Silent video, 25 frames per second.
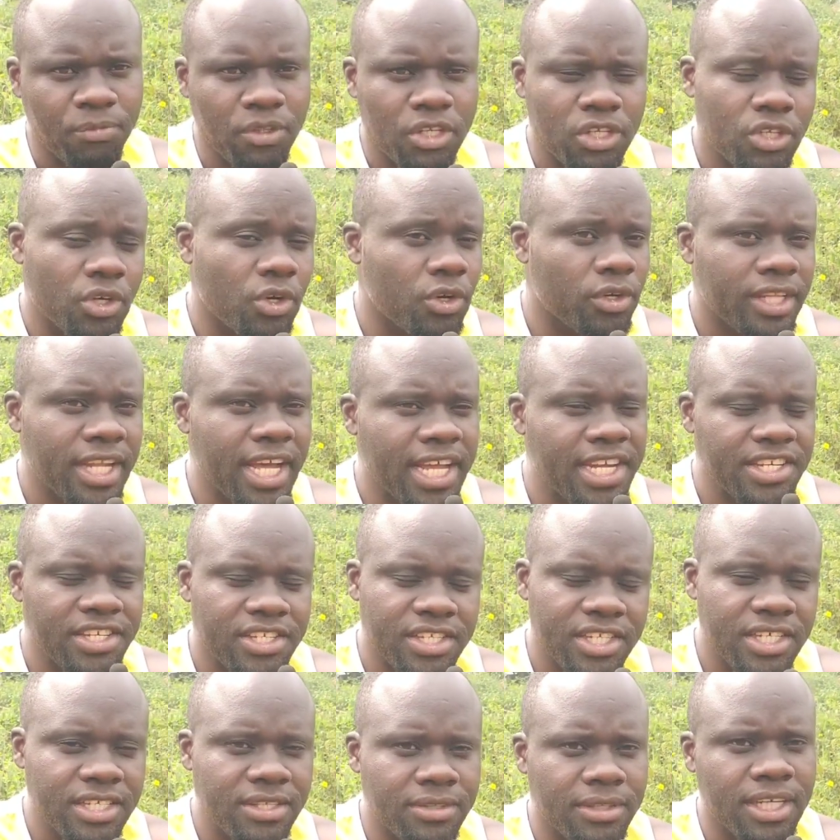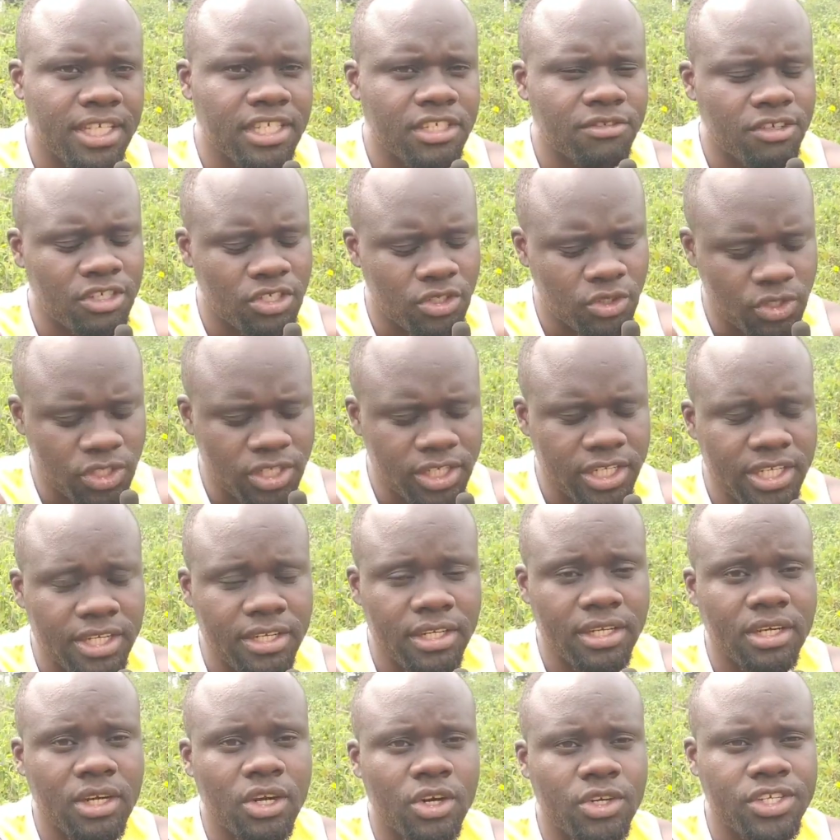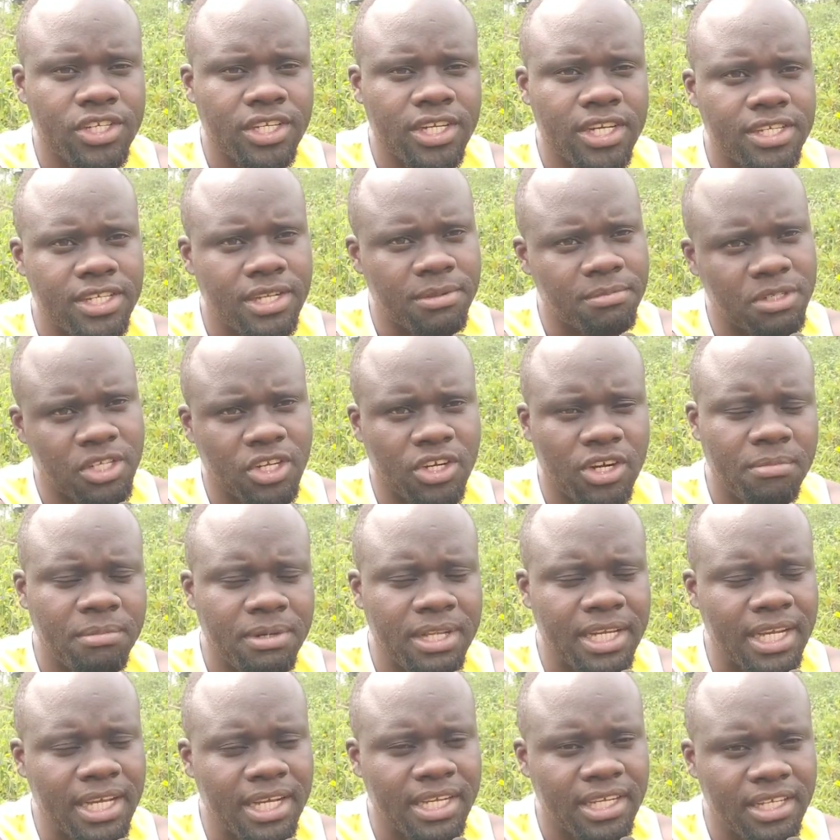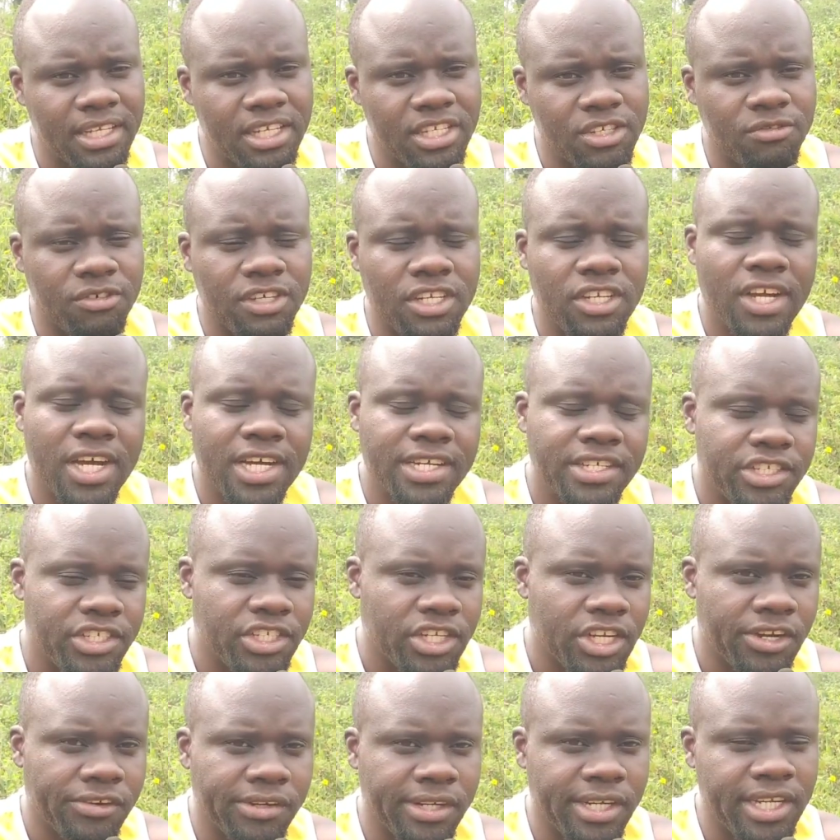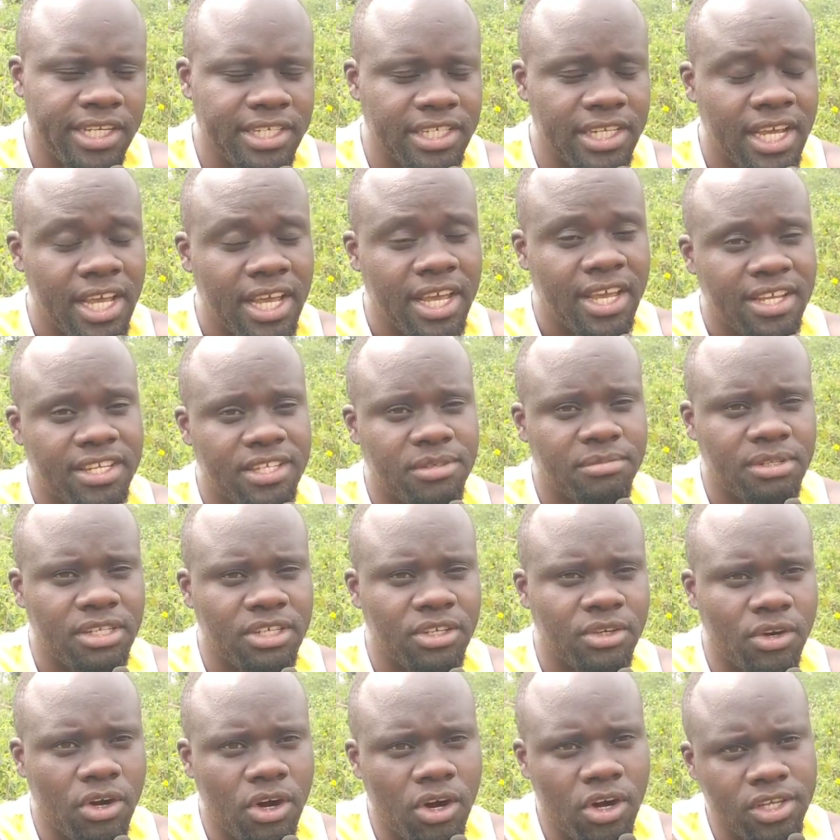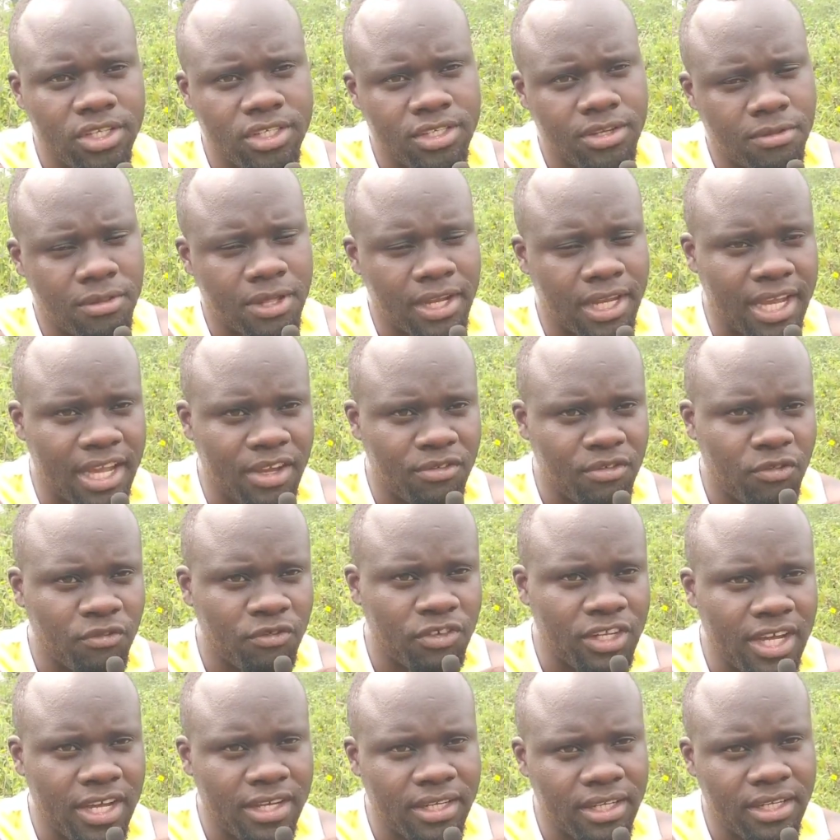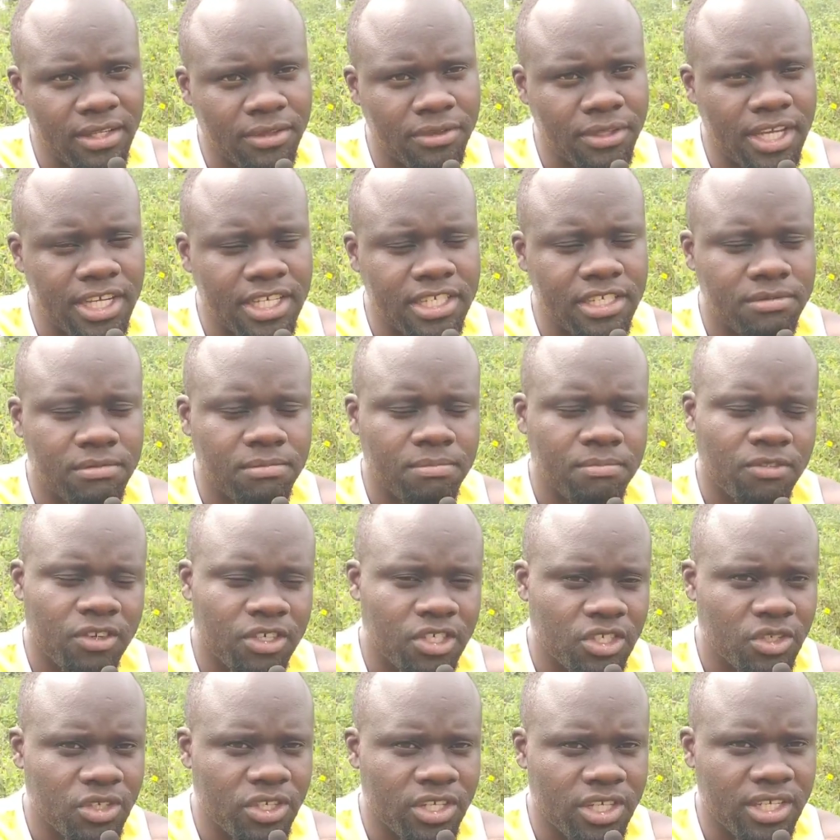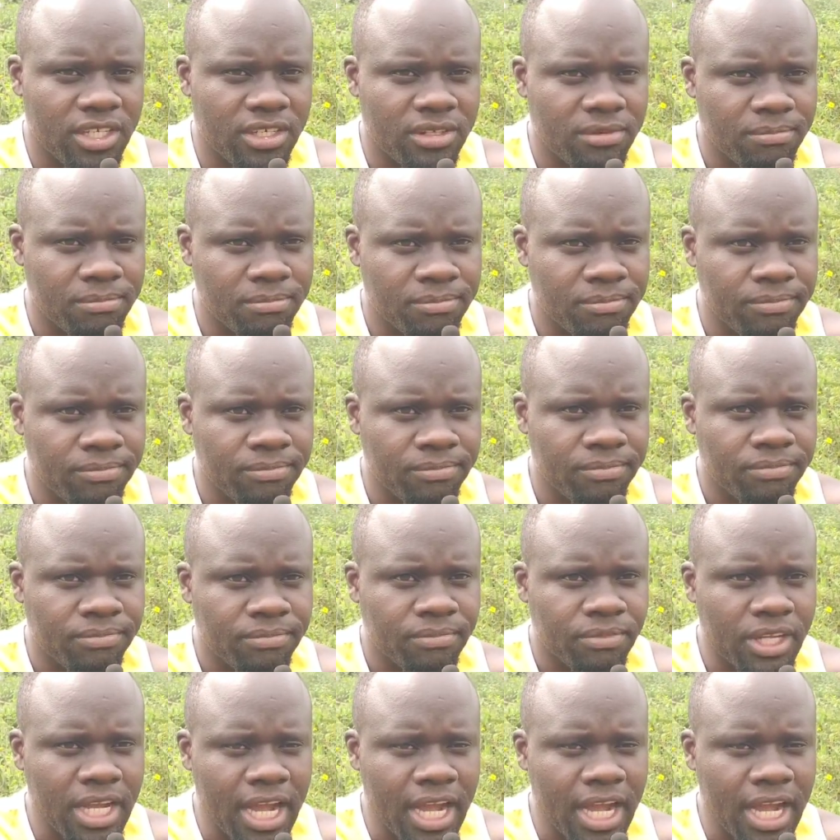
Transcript: So that is it. Thanks for tuning in. Consider subscribing, liking this video, and sharing it. It's been your host, The Life of Daniel. Thanks for tuning in.